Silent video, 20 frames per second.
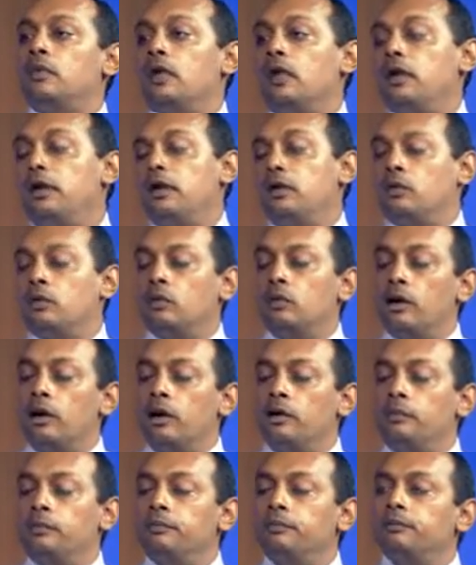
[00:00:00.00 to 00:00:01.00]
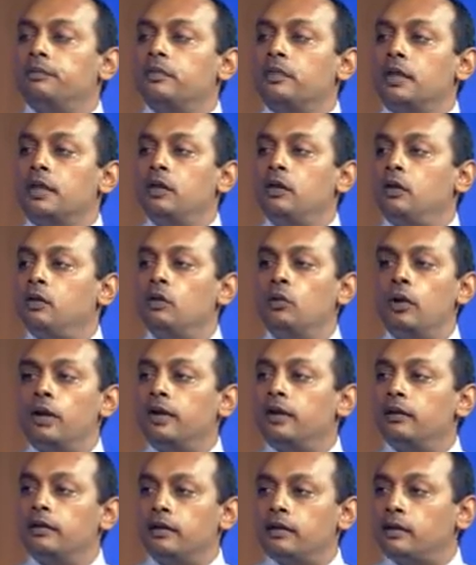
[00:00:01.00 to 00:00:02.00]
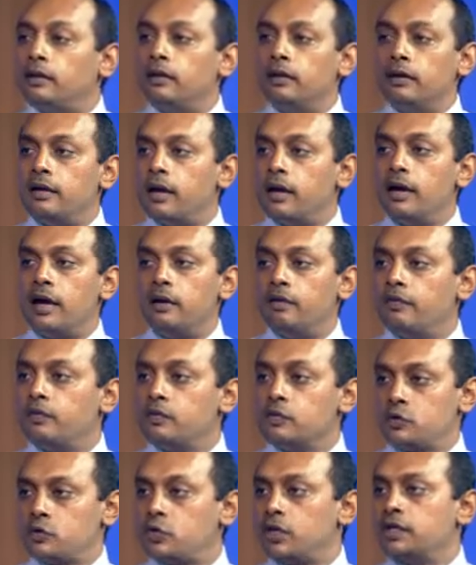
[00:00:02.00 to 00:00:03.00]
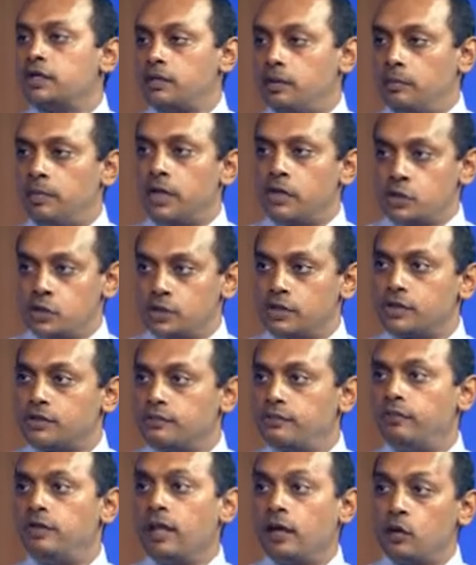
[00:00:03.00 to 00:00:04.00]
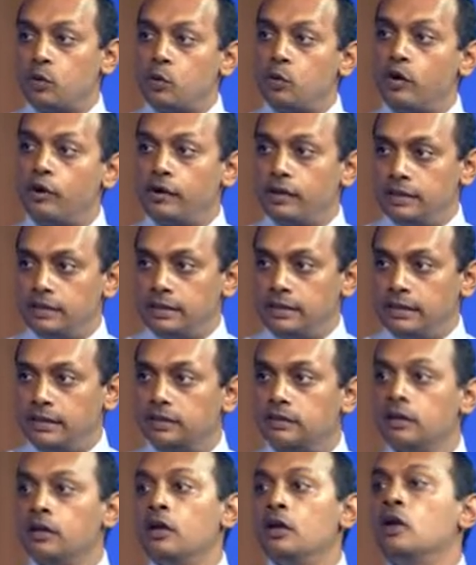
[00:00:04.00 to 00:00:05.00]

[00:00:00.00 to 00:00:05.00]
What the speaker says: You don't want to have stricter measures like quarantine.